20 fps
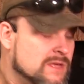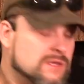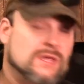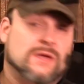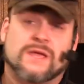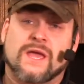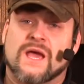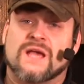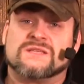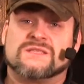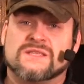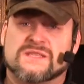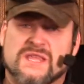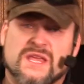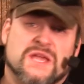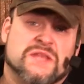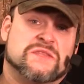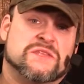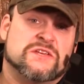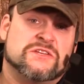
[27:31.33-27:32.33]
Now, guys, the
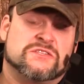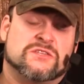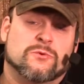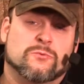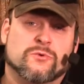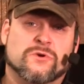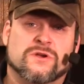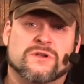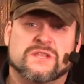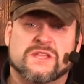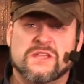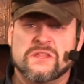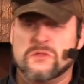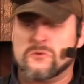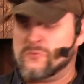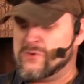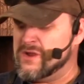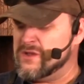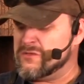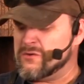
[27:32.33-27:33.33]
techniques that we're
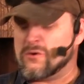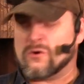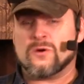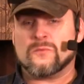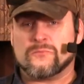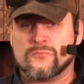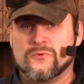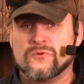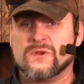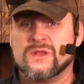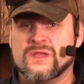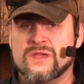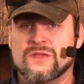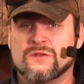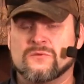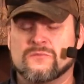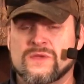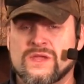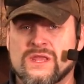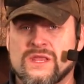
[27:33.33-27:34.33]
dealing with are pretty
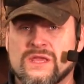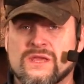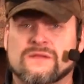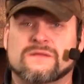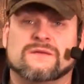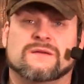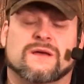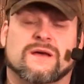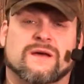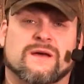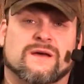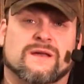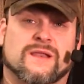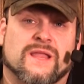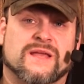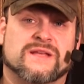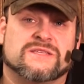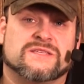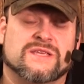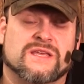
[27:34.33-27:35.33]
intermediate. Uh,
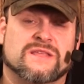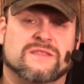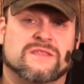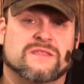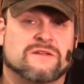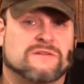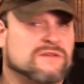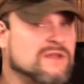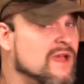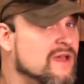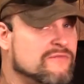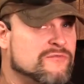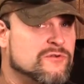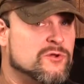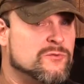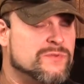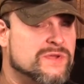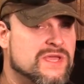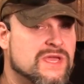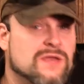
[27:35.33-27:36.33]
like I said, they're not
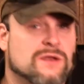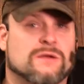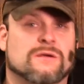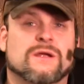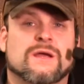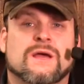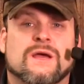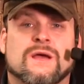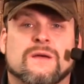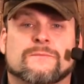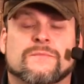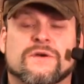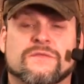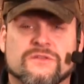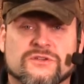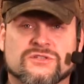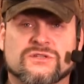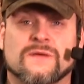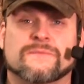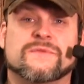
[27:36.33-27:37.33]
for a beginner, but
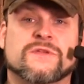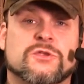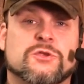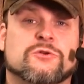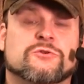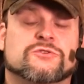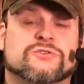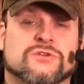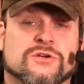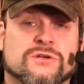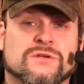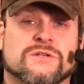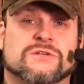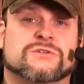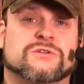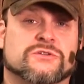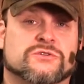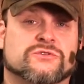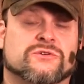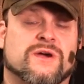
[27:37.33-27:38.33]
they're something you certainly
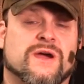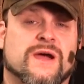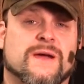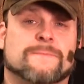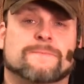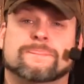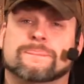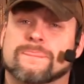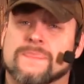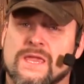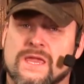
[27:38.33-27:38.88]
should try.